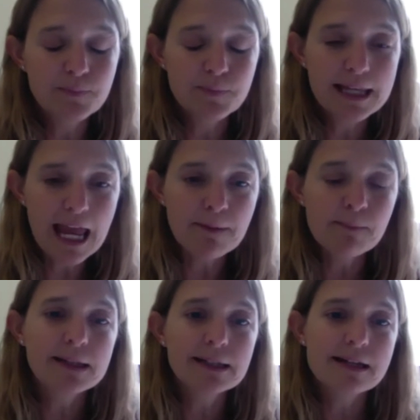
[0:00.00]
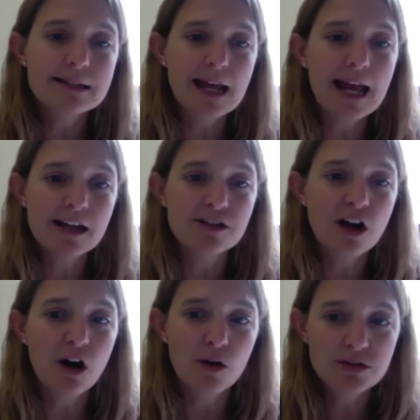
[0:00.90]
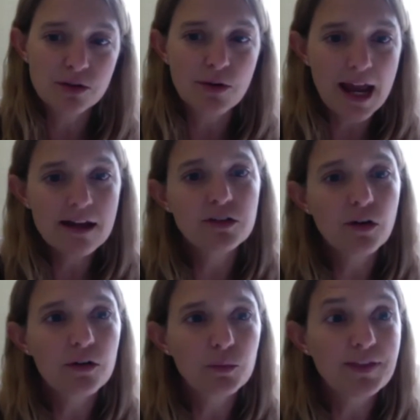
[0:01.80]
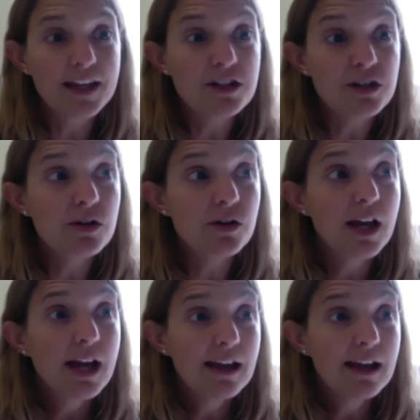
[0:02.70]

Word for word: capability as an ASO. So ASOs, what they do